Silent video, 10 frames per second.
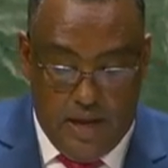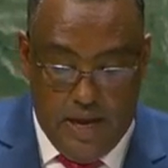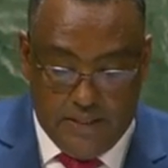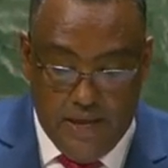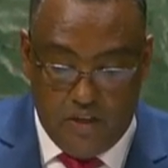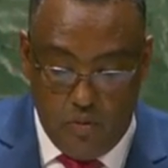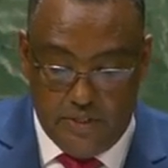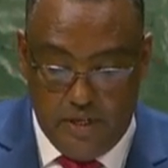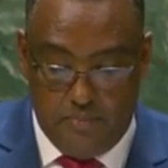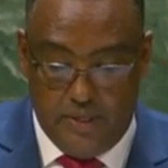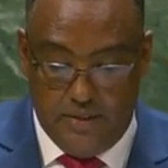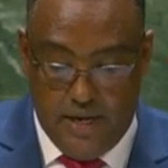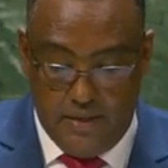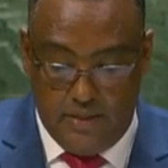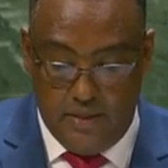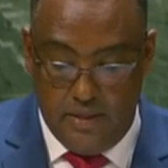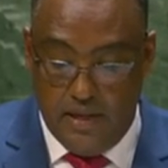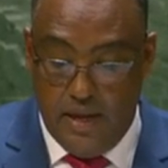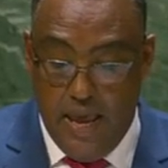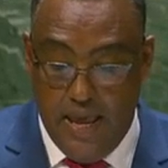I thank you, Mr. President,
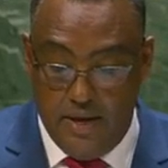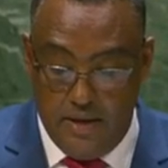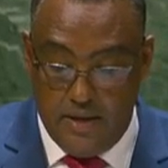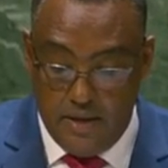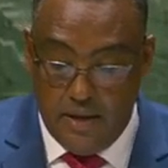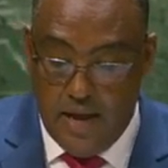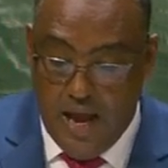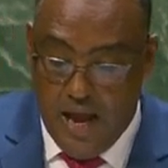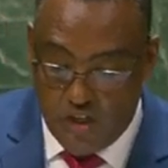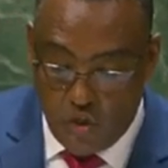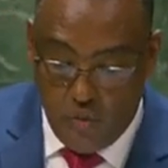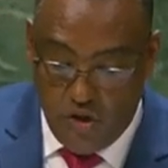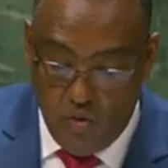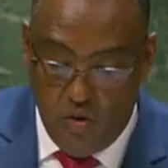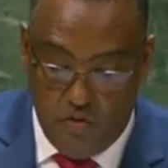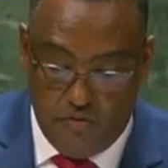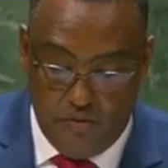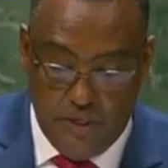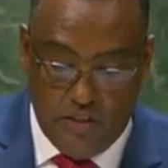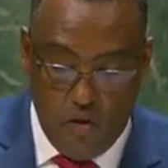and assure you of
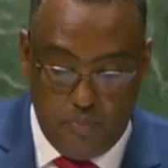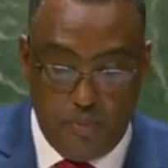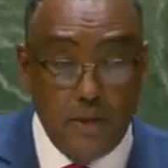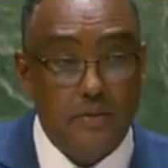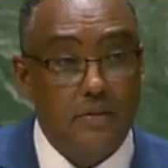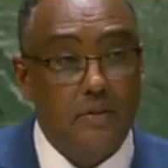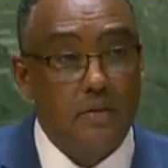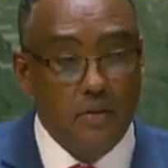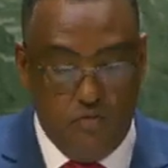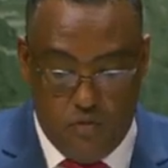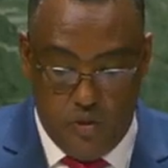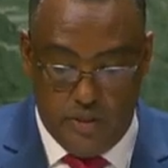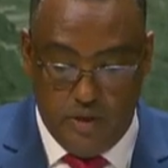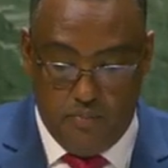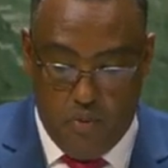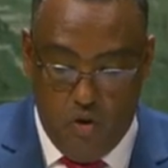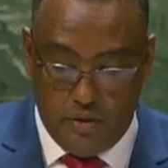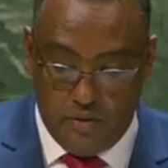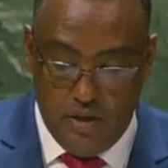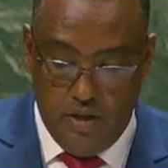Ethiopia's full
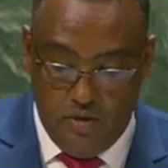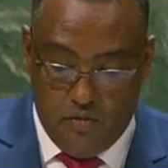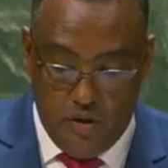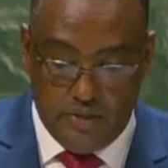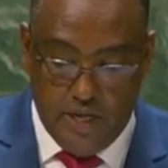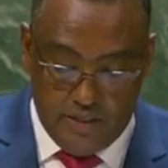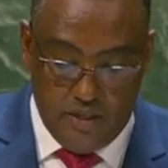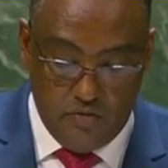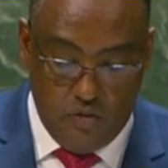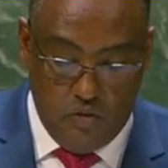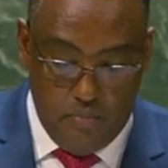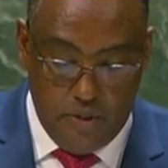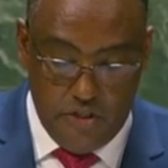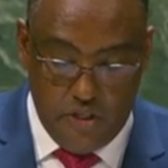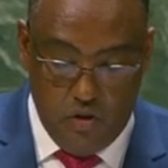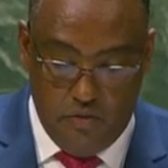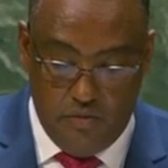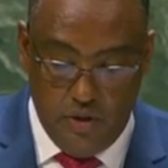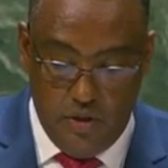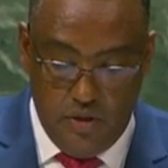support for successful completion of
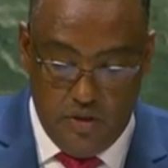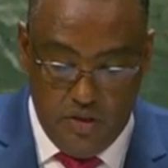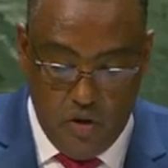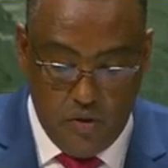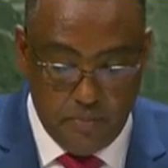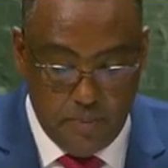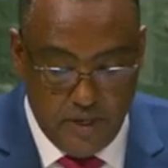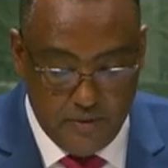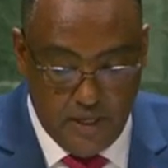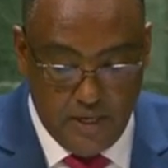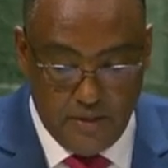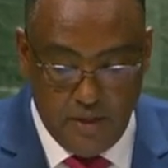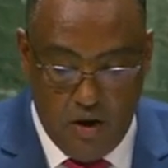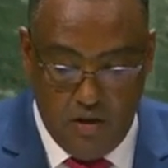your presidency